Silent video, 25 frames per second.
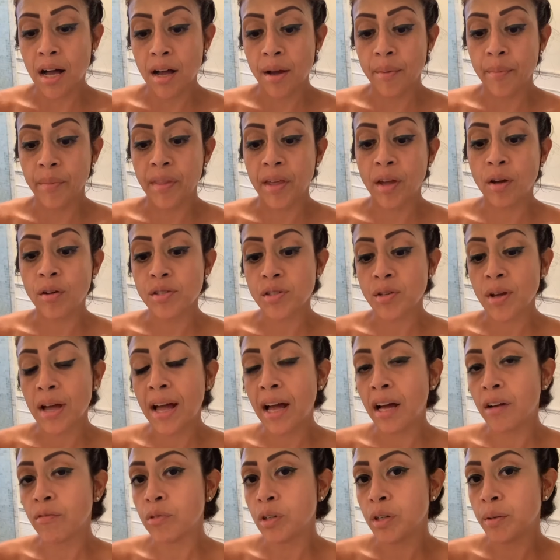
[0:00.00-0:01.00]
They also
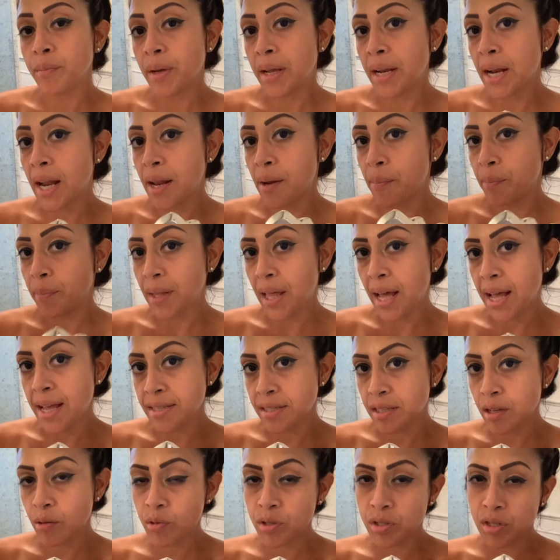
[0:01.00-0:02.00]
have one made out of
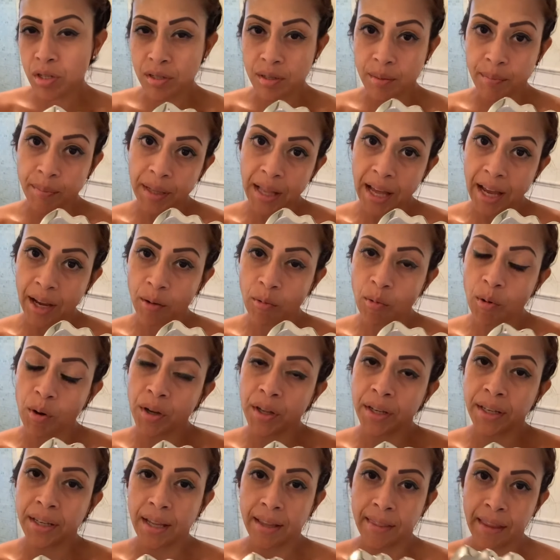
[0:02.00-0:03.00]
plastic, which is a black
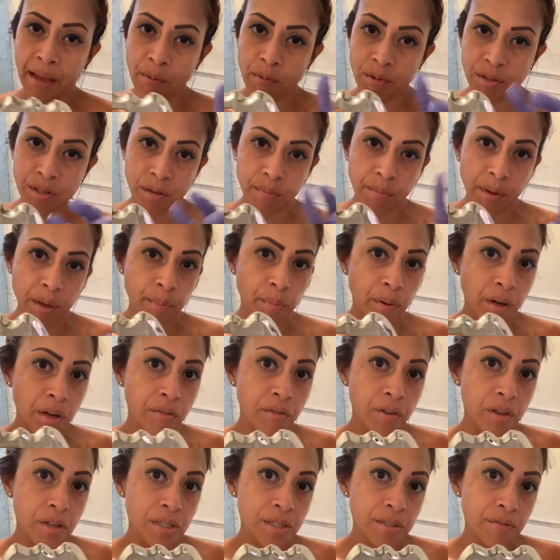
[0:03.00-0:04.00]
one. That was on my
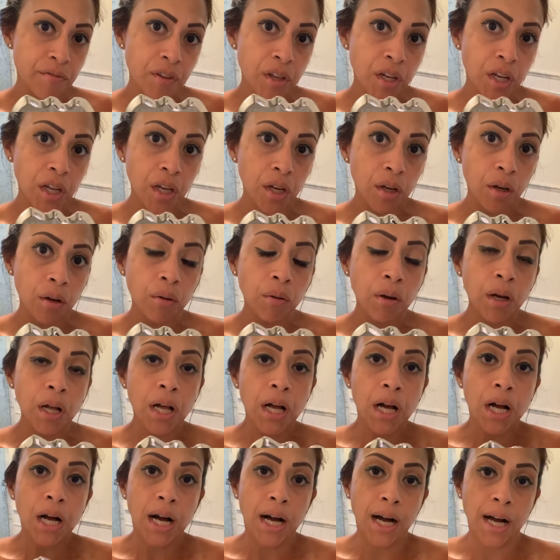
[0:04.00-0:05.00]
previous video.
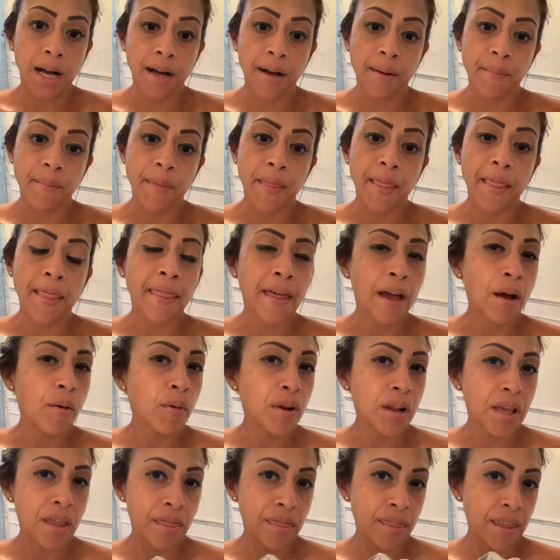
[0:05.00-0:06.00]
That
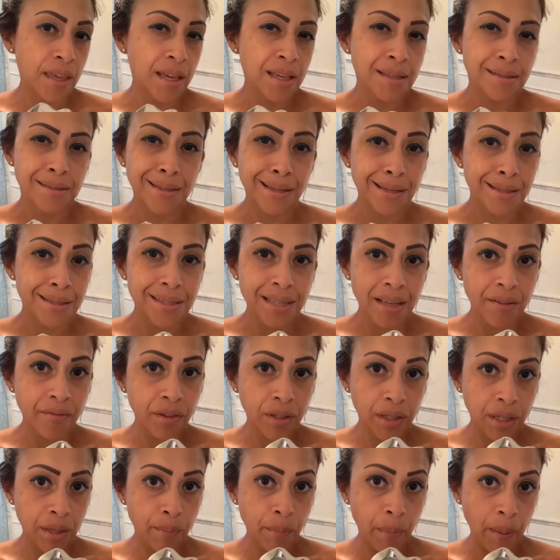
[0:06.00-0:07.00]
one I think is like
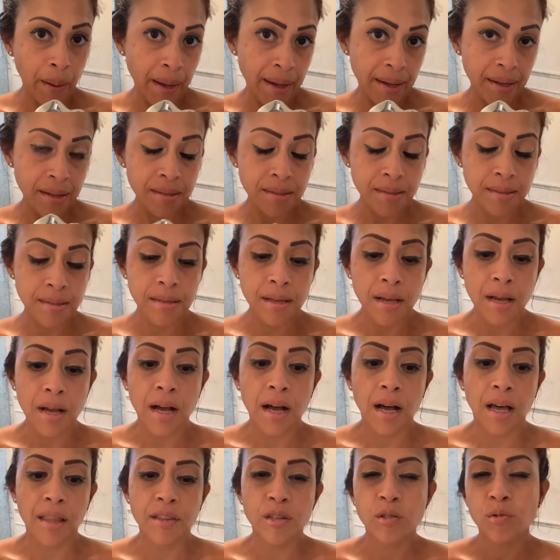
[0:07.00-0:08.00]
70 bucks.
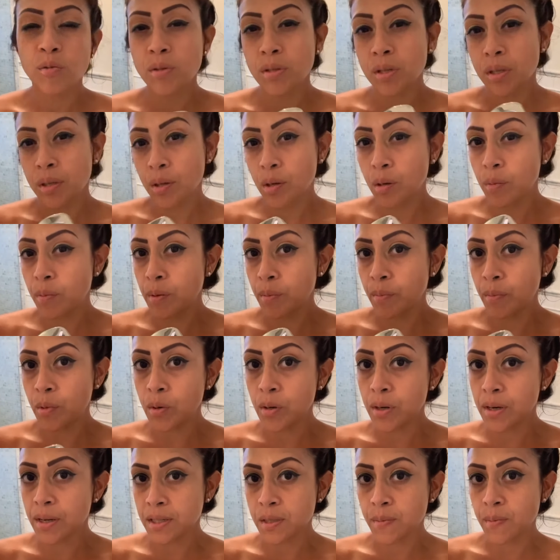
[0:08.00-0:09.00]
This one's a little bit
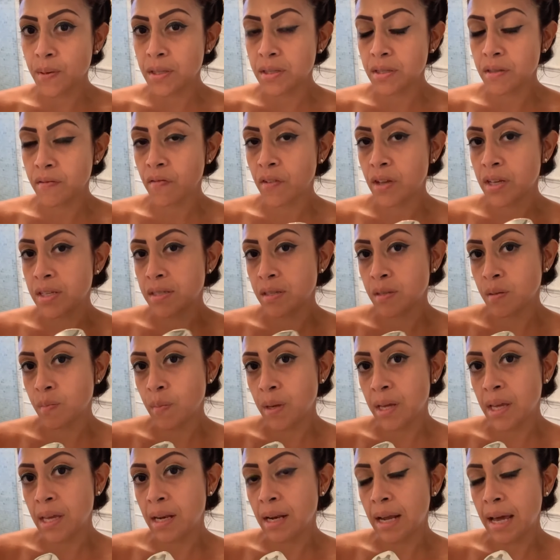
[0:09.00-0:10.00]
more expensive because it's
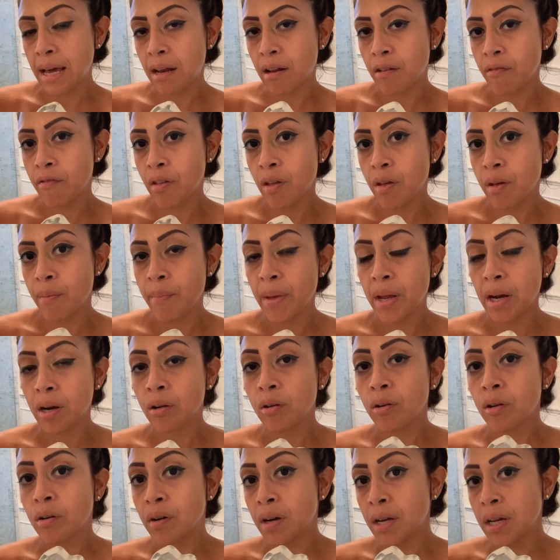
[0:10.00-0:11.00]
made out of a
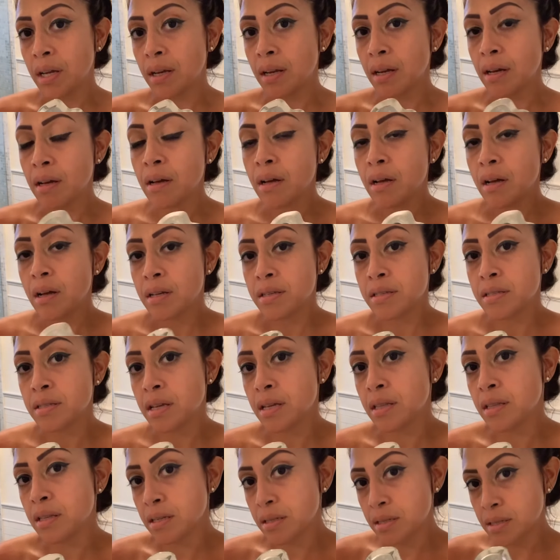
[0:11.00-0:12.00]
medical grade
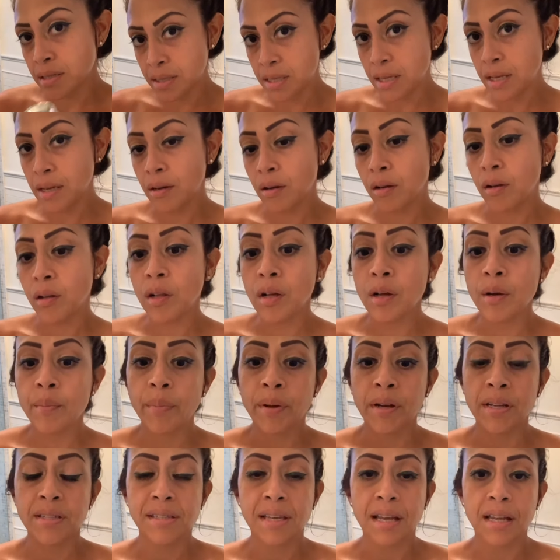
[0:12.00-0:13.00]
stainless steel,
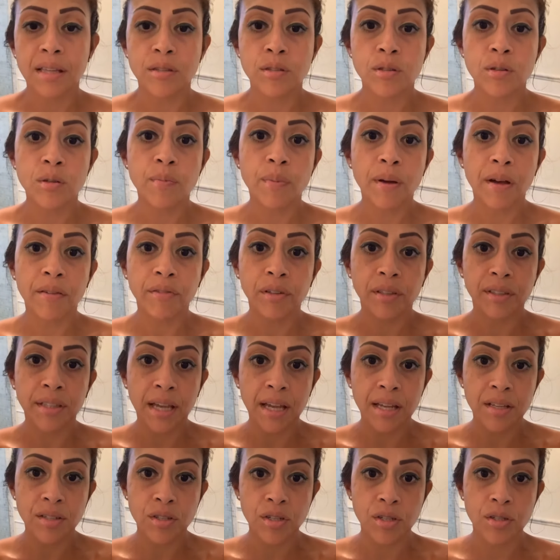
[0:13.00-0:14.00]
but it's got 2 beveled
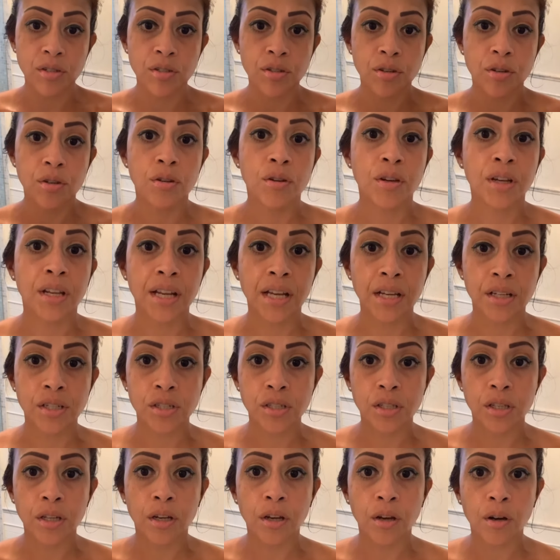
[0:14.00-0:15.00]
edges, so you can
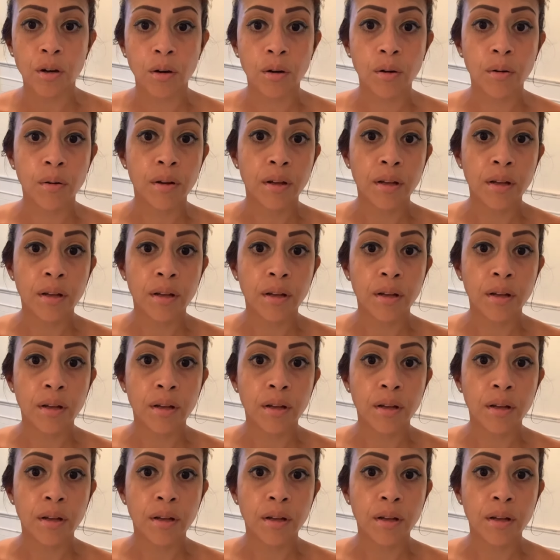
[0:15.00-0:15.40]
actually go